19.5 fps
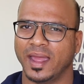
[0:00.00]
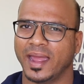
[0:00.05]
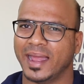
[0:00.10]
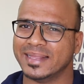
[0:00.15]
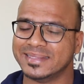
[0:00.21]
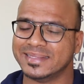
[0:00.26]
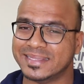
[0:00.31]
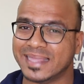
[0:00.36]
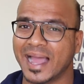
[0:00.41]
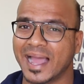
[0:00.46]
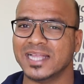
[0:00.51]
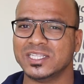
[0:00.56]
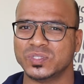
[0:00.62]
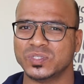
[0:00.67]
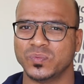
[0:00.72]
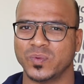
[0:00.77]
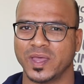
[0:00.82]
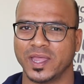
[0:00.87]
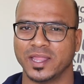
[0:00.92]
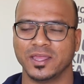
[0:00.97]
And
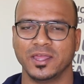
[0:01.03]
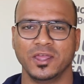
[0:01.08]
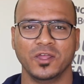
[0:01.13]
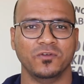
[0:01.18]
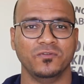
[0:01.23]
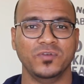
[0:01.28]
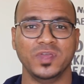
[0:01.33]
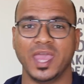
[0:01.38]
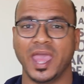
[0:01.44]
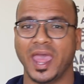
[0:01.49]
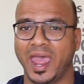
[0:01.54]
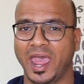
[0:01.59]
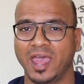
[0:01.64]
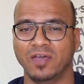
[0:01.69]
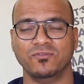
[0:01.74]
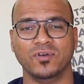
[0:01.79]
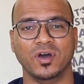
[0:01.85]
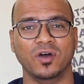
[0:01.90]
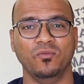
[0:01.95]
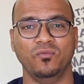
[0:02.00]
that's where we
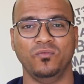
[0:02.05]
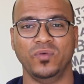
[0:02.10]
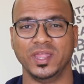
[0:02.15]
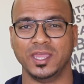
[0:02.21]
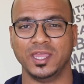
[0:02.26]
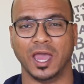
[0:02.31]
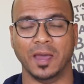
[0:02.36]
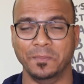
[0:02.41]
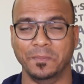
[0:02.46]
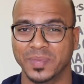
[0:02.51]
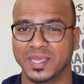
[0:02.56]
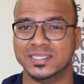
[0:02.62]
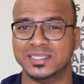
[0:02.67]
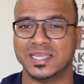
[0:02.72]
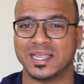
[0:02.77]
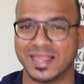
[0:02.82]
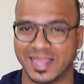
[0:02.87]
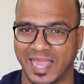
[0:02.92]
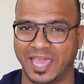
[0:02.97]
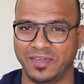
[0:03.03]
have a very
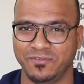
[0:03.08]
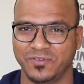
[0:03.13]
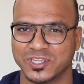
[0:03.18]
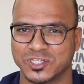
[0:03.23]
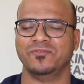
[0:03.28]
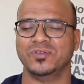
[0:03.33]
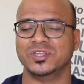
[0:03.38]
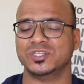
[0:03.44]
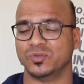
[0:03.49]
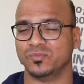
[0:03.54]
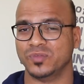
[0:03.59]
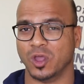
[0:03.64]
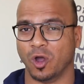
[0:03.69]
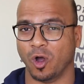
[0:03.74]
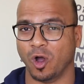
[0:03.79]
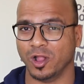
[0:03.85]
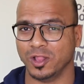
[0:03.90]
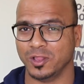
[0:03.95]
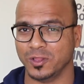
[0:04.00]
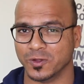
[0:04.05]
amazing language which we
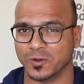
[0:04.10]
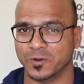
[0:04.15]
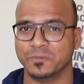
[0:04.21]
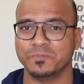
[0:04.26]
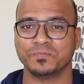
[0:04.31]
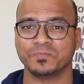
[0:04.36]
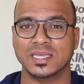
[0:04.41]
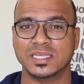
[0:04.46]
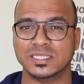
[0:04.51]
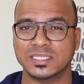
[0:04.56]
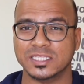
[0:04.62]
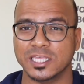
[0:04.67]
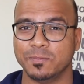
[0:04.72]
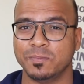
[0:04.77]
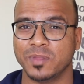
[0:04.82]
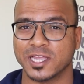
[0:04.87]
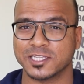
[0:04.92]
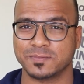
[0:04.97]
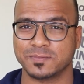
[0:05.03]
all know, C++.